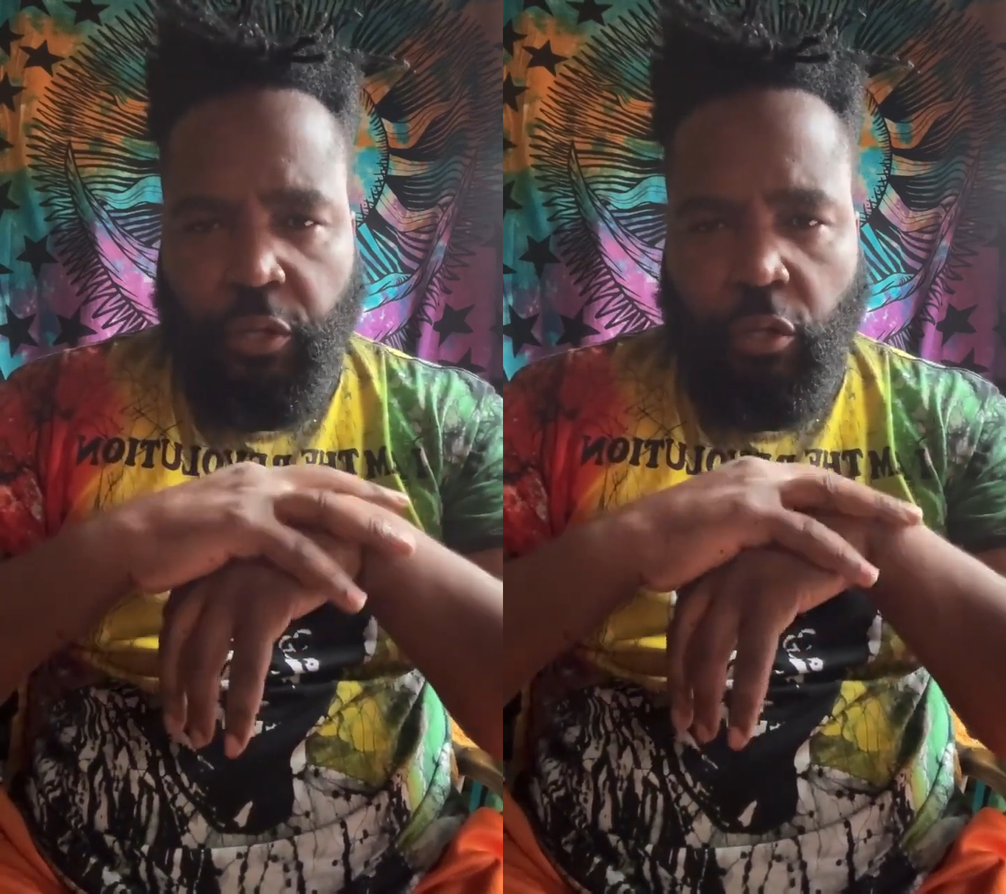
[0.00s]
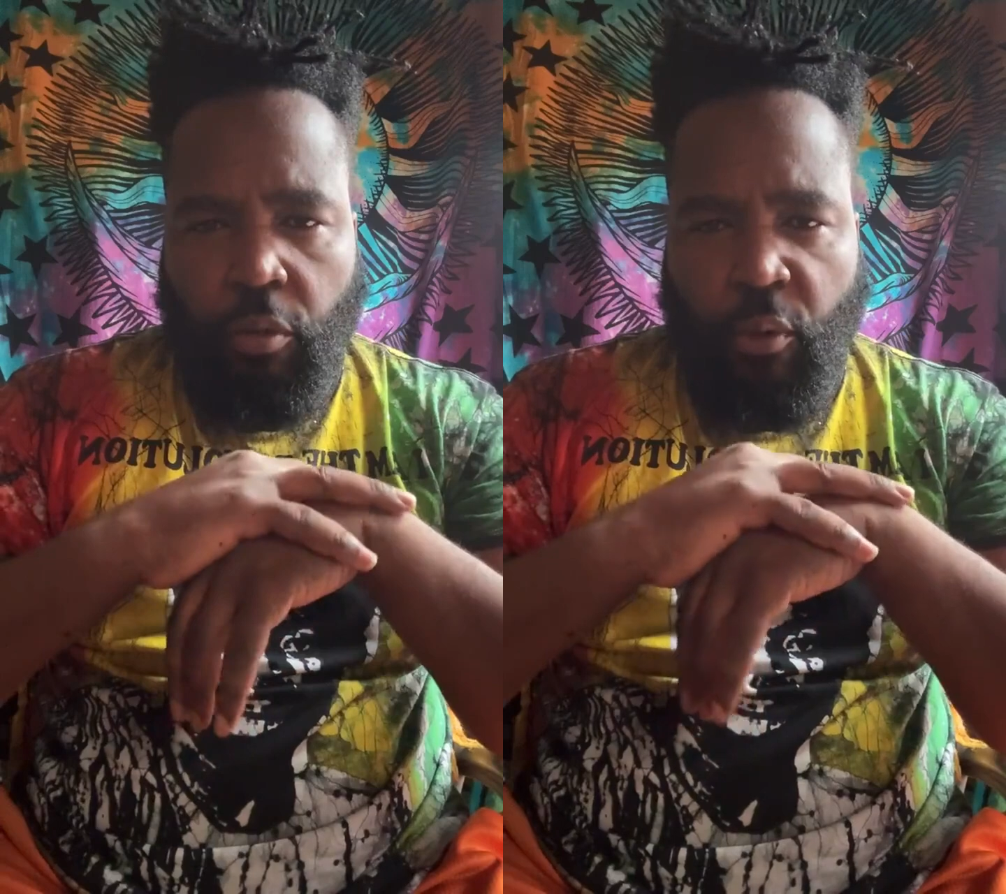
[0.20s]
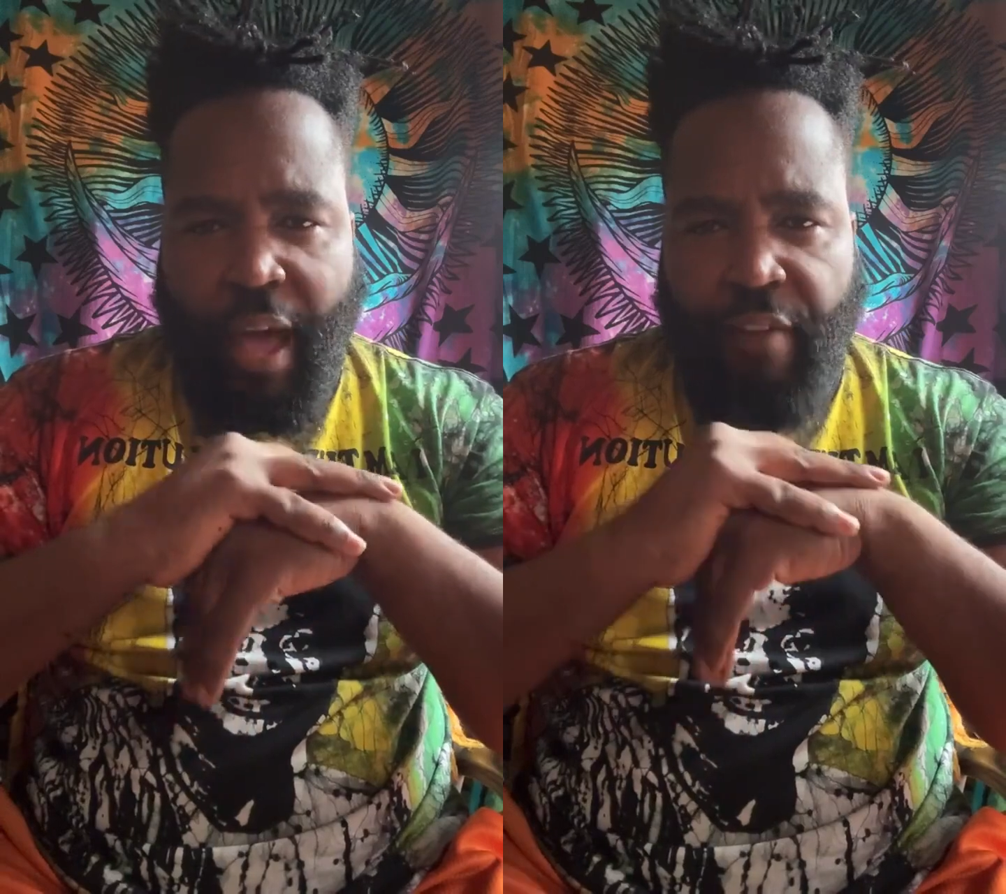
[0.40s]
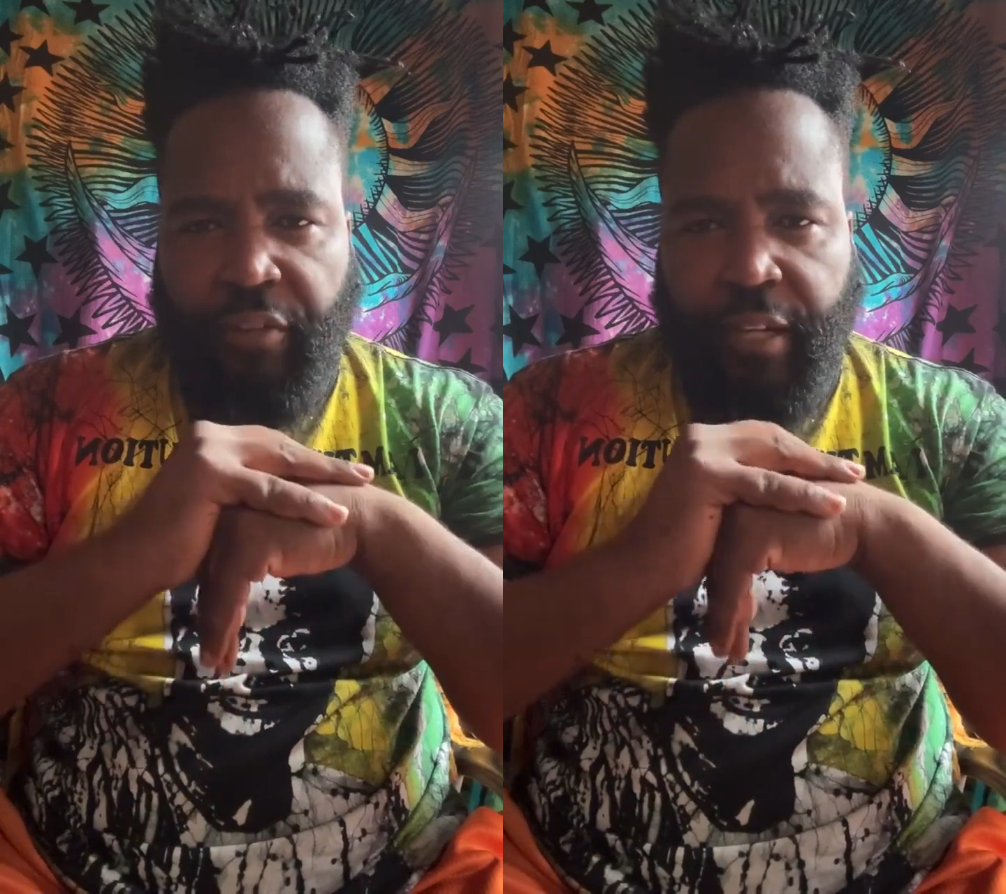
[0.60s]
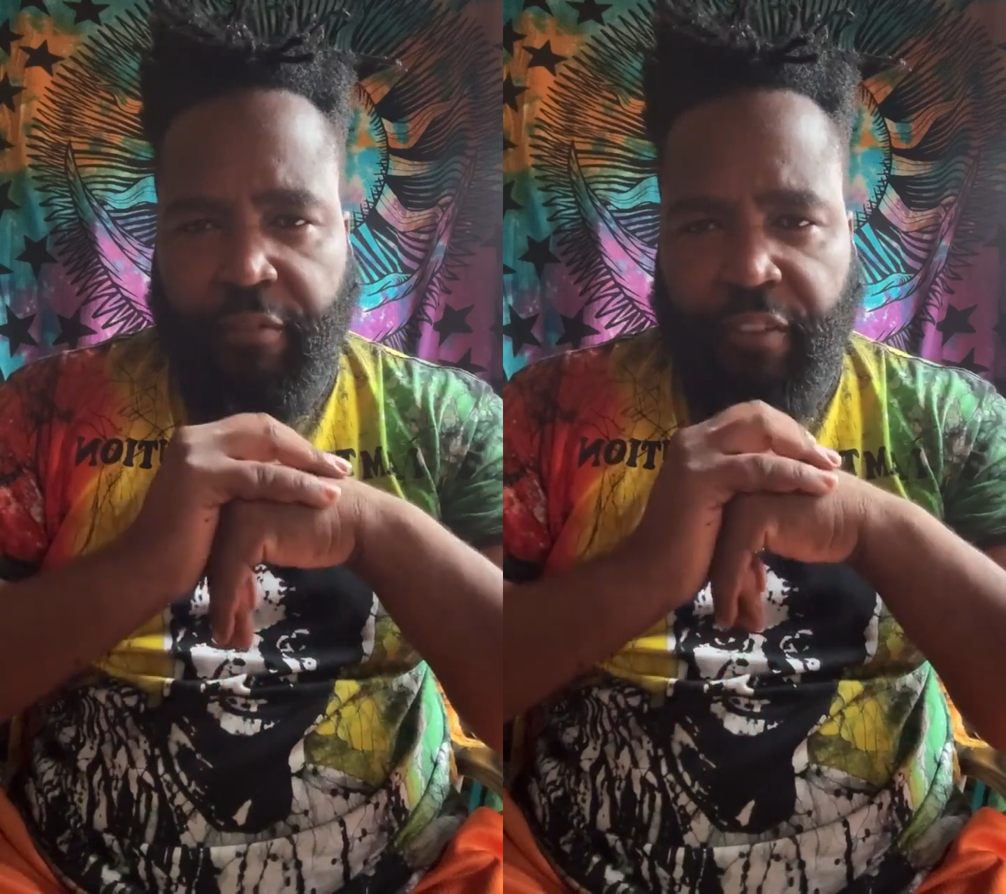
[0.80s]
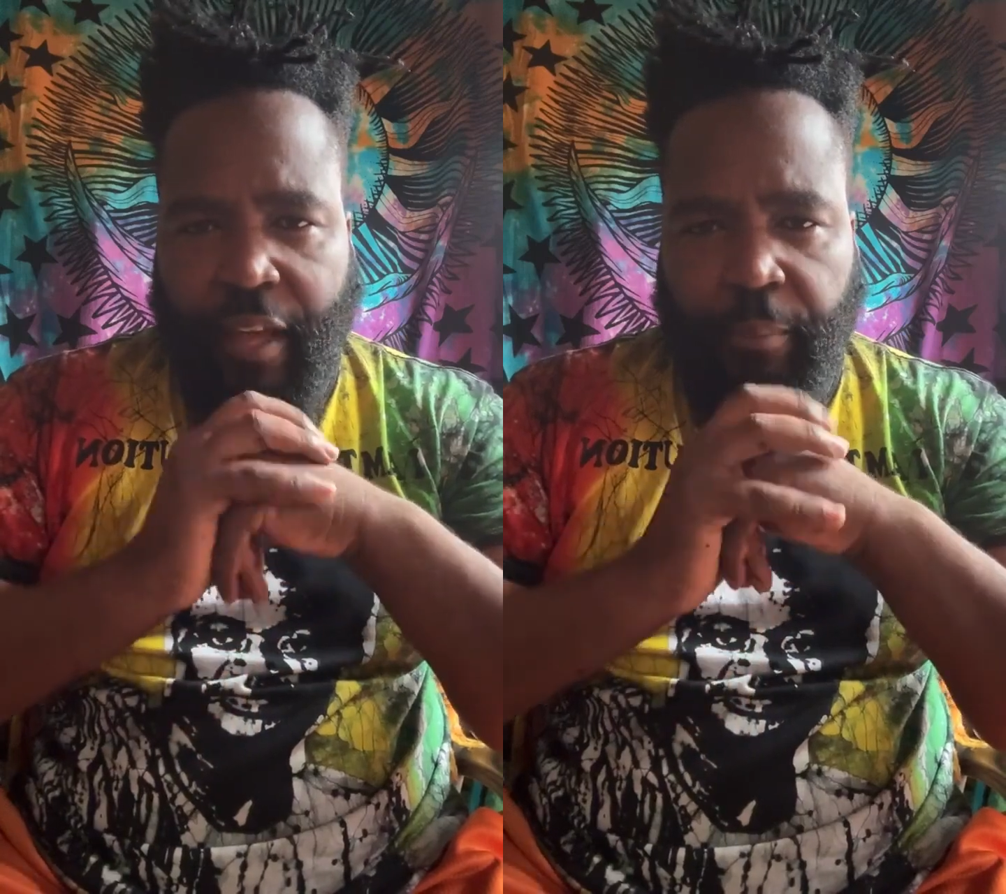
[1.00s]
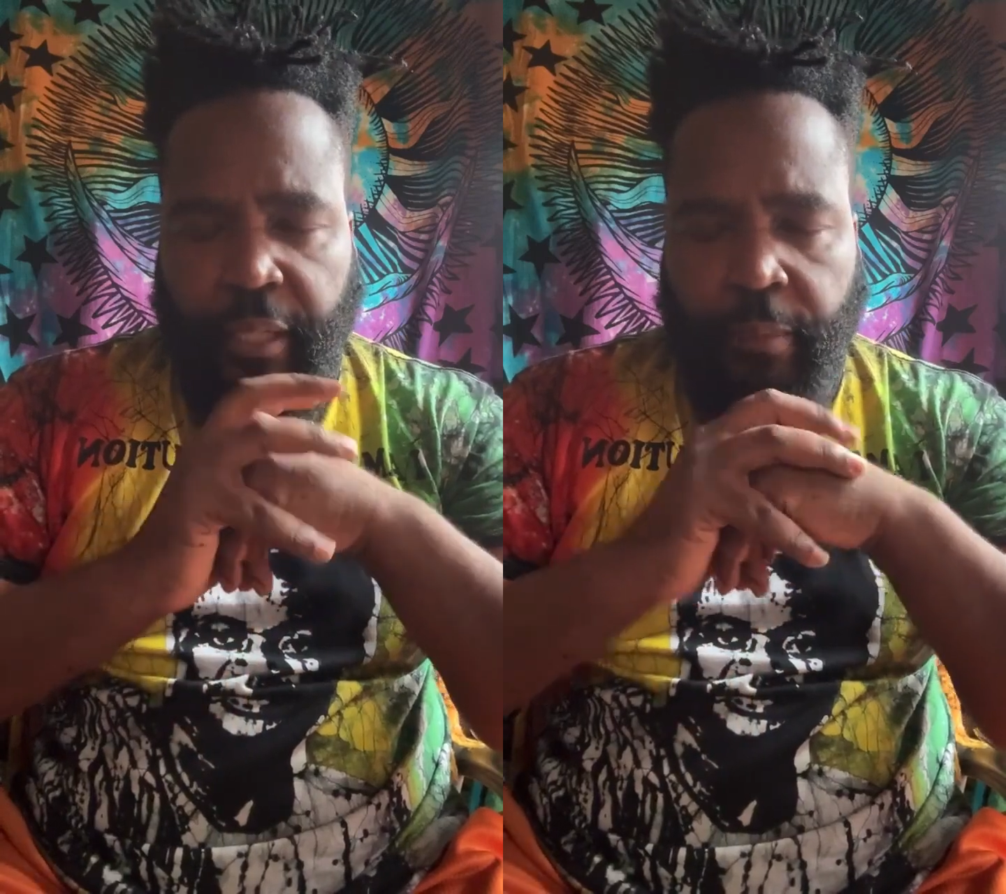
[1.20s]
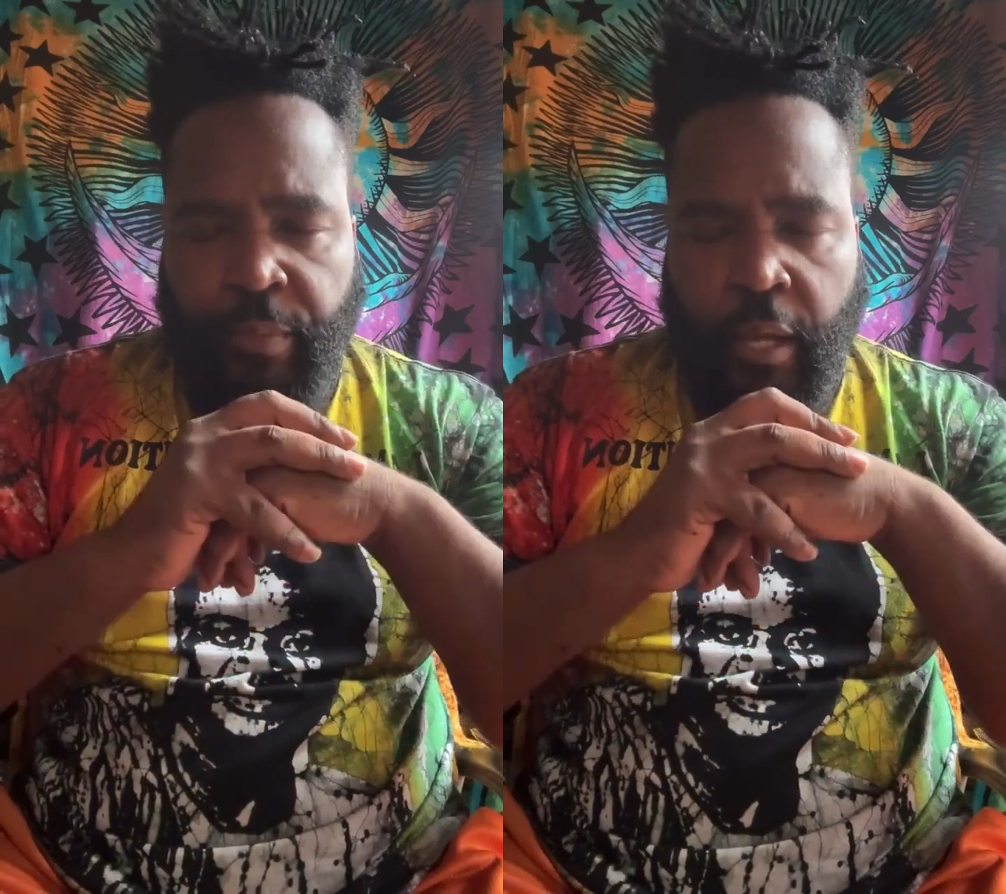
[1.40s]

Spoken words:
the global African family.